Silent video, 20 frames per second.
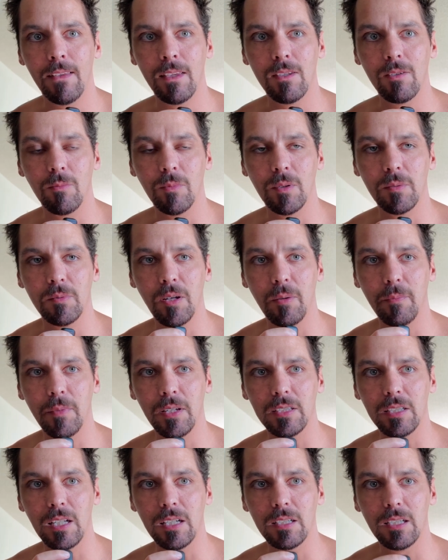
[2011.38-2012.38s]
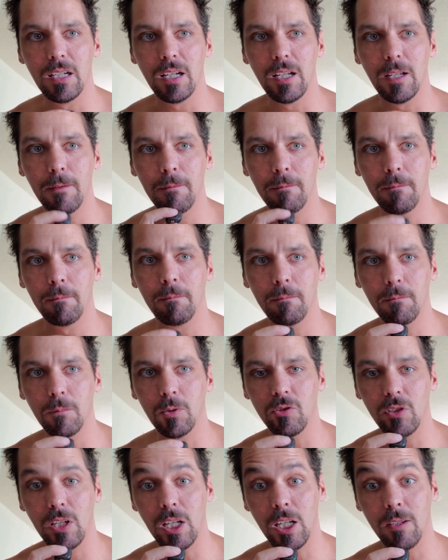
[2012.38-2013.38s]
So maybe I'll make that today.
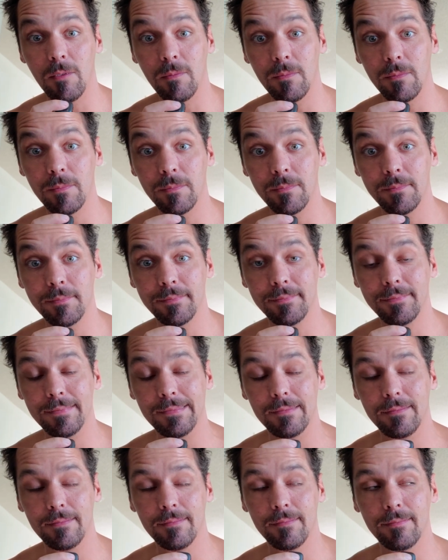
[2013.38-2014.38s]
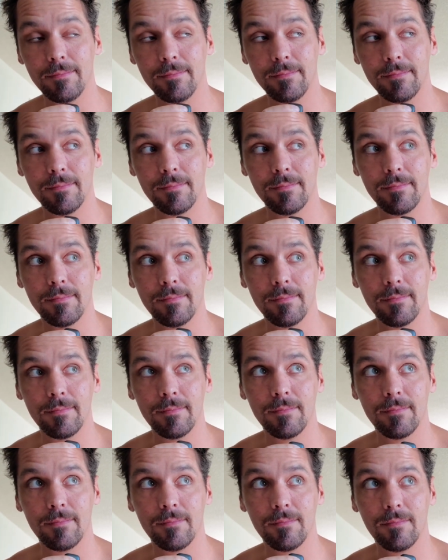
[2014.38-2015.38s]
We'll see.
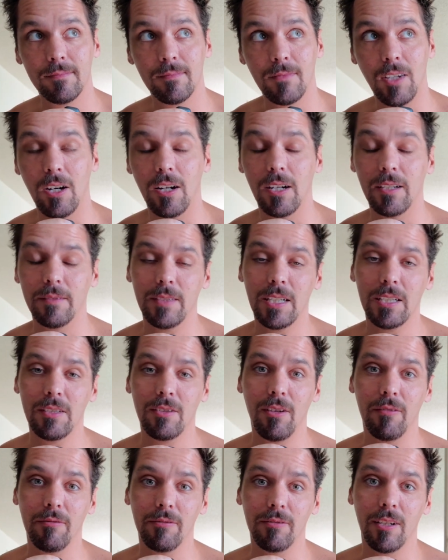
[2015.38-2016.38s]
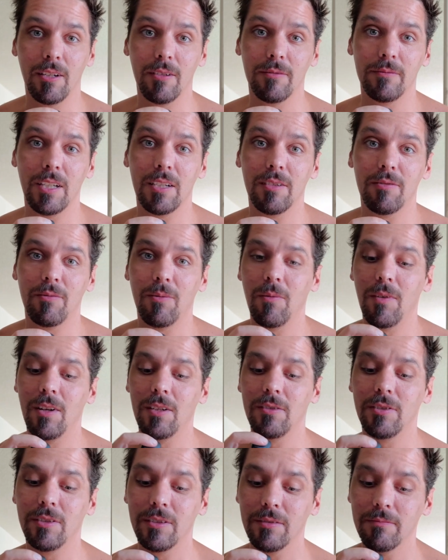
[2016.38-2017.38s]
All right, that's all for now. Thanks for
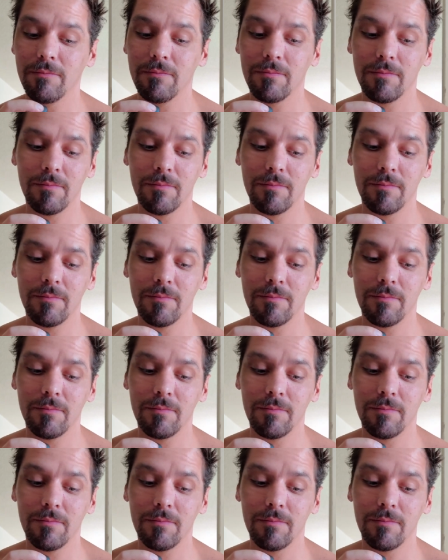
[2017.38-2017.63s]
watching.